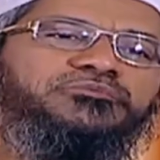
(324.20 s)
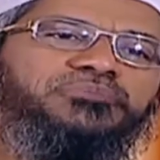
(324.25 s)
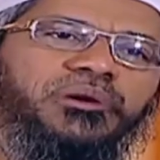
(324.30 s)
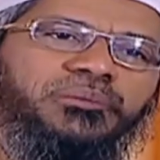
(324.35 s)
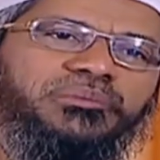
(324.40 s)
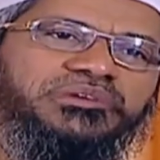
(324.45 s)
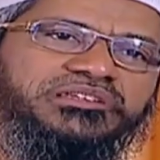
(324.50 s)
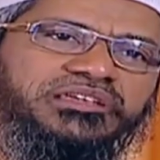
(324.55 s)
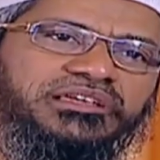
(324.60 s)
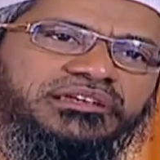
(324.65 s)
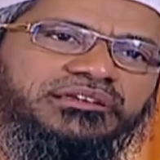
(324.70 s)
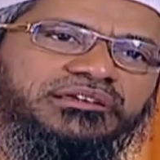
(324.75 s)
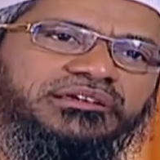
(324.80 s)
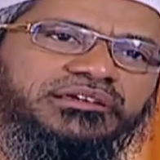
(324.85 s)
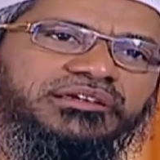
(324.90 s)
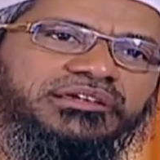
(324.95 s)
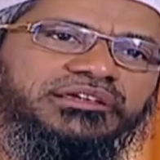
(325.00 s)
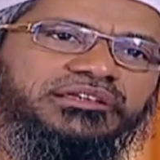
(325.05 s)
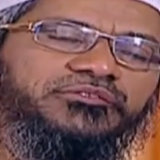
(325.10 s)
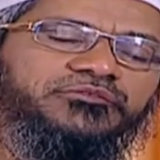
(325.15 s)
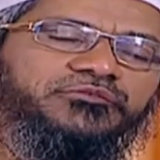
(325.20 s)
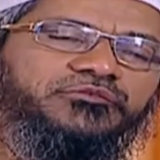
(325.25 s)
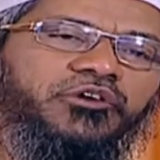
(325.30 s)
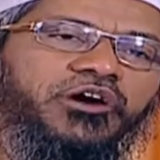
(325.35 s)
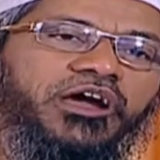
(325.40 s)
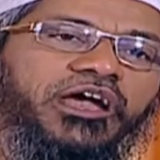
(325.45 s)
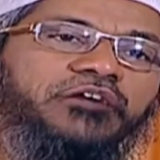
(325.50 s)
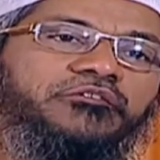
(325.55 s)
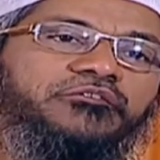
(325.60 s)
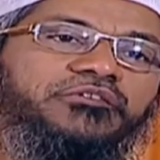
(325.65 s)
gives permission
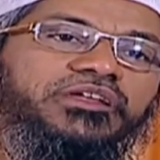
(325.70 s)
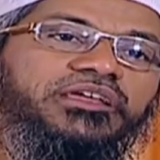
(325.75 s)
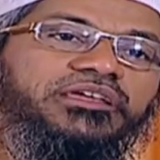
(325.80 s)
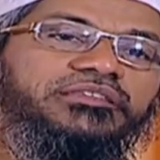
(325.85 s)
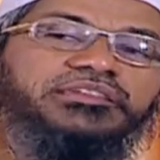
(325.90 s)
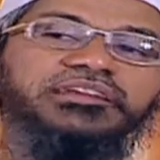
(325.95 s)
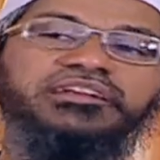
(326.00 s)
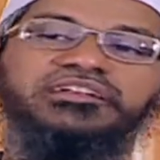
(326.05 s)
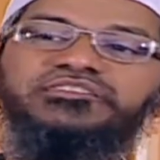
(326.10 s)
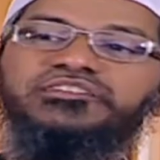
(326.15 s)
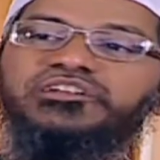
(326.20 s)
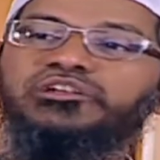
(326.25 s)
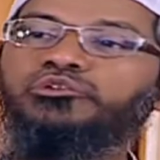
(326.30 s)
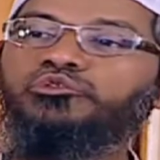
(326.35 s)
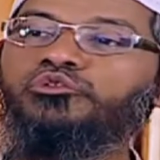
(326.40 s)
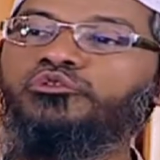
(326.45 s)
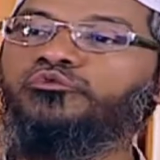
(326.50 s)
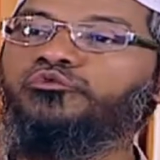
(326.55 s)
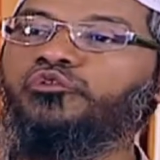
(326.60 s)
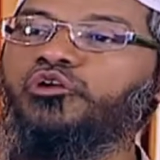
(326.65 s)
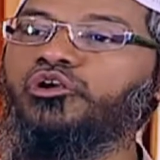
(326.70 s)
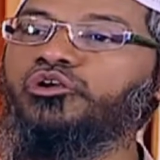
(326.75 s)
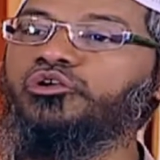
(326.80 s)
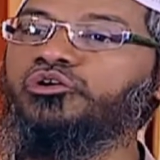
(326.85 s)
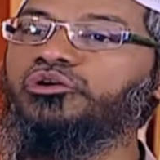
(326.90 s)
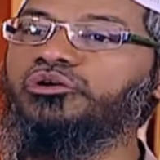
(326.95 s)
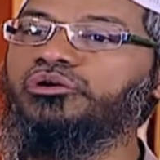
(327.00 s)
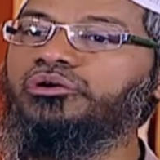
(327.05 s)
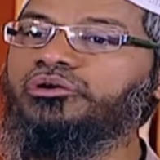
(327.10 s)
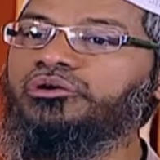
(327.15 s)
for every citizen to
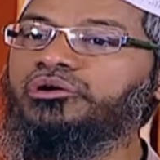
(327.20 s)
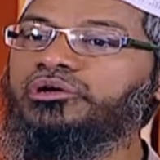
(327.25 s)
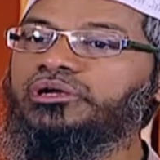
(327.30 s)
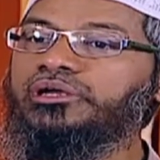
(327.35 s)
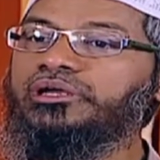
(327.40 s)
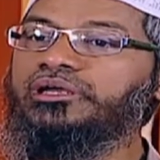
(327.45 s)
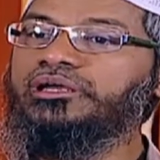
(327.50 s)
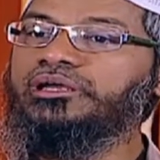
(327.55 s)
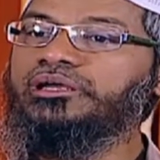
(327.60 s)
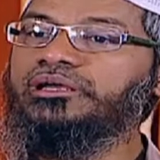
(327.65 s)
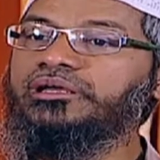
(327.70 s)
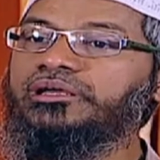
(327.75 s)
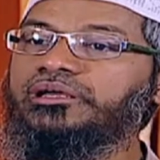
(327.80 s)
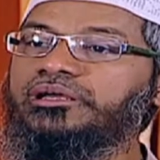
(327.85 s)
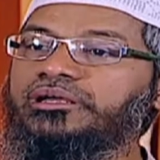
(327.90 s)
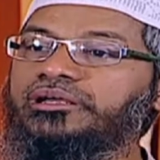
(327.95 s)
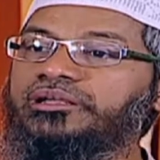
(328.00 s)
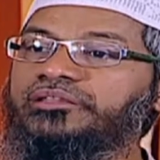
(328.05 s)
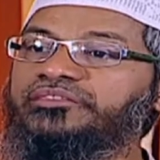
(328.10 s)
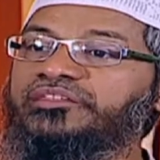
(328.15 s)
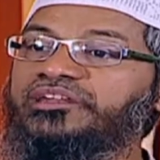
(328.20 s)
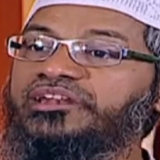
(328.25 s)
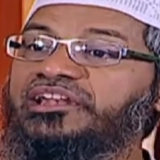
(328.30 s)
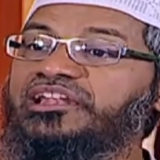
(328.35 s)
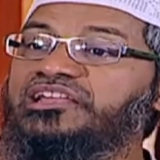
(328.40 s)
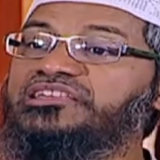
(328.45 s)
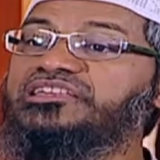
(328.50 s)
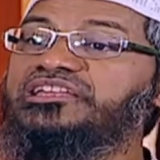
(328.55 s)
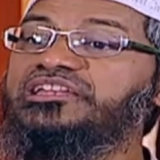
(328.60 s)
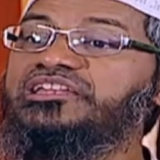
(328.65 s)
follow the
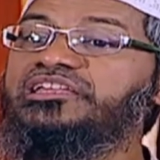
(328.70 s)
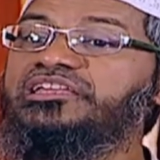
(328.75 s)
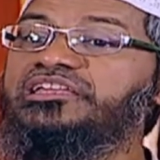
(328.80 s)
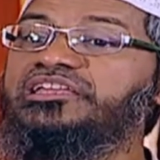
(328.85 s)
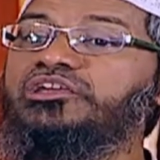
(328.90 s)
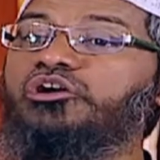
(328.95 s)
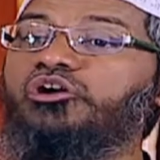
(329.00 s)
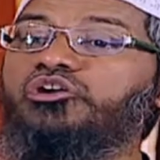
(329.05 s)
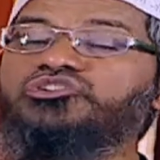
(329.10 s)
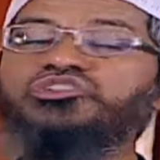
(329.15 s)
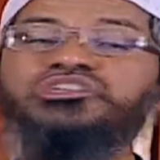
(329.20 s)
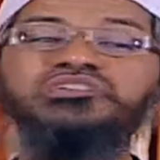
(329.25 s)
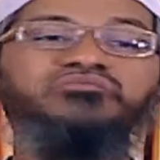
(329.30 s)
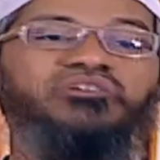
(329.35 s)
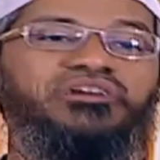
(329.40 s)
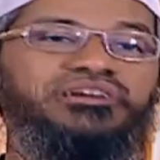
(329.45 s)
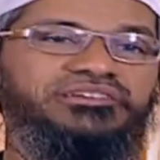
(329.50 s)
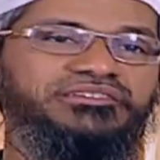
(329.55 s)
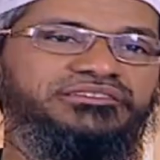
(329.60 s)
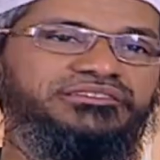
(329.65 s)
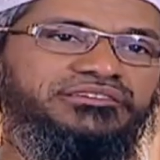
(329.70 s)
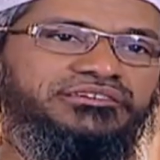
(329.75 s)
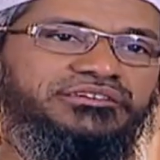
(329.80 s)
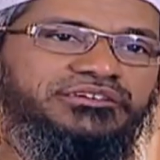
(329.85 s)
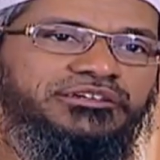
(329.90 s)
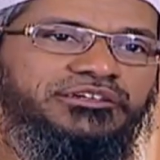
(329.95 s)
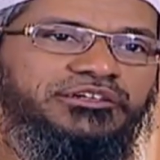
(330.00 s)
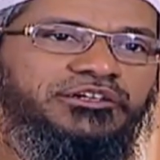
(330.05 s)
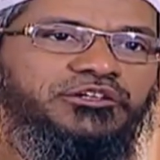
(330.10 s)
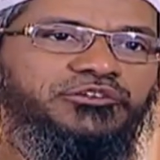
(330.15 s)
religion he or she wants.
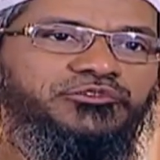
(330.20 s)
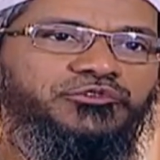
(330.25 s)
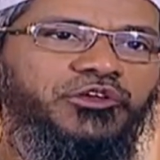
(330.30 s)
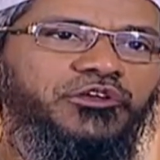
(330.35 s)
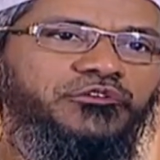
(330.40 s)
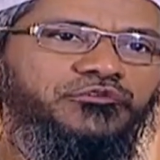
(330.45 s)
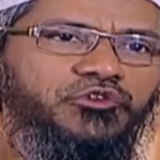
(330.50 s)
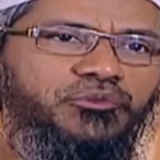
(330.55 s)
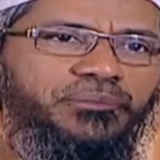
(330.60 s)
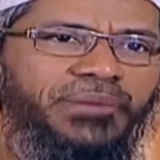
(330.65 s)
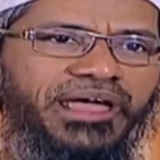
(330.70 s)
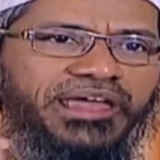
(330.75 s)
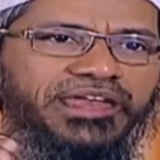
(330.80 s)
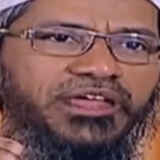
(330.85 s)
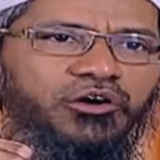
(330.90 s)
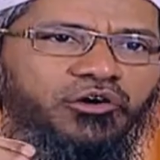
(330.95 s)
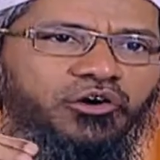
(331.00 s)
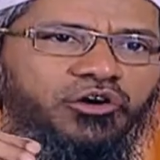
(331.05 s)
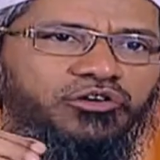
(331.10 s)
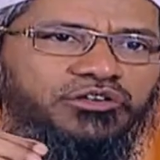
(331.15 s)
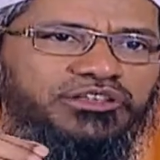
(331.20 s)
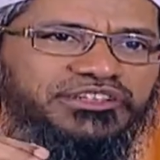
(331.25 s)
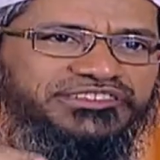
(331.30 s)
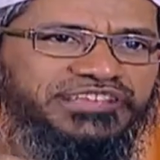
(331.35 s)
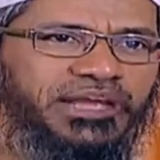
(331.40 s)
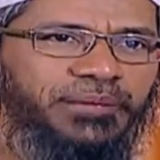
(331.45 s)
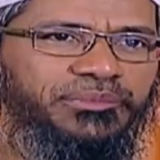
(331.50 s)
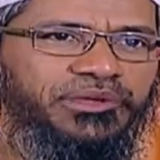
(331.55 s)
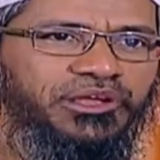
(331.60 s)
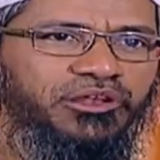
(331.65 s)
So if you marry according to
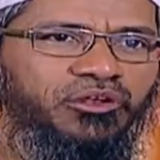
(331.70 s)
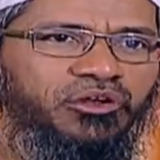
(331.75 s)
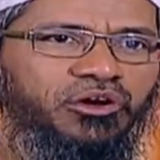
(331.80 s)
Islamic